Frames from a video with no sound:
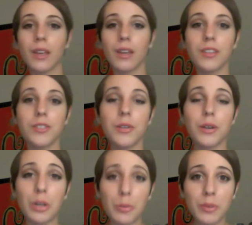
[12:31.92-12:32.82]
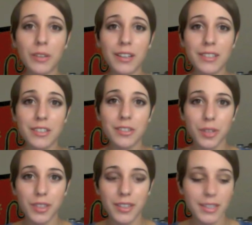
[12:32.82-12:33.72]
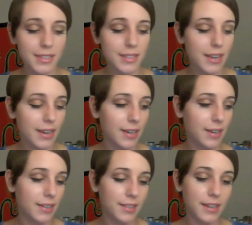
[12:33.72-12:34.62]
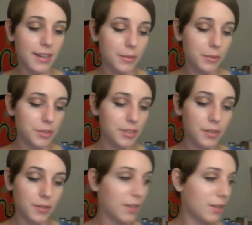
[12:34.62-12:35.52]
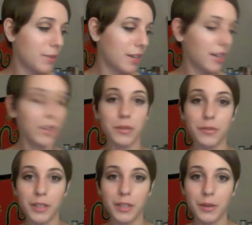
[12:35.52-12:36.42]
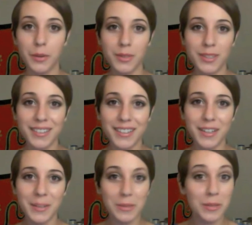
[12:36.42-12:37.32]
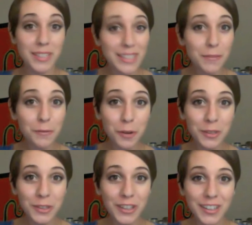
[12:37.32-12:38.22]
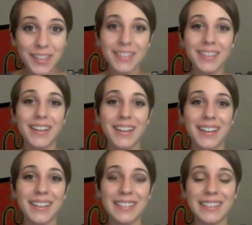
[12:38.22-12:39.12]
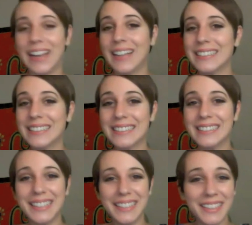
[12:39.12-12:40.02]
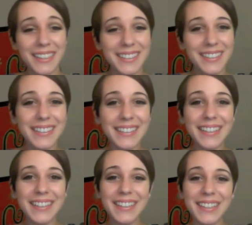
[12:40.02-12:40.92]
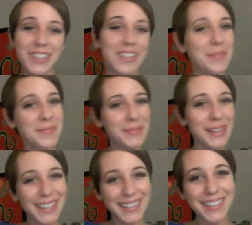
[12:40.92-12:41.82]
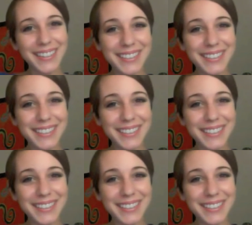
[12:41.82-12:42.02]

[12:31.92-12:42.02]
So I hope you guys enjoyed this, and I will see if I can make other videos. So this is a formal look, and yeah. Alright, bye!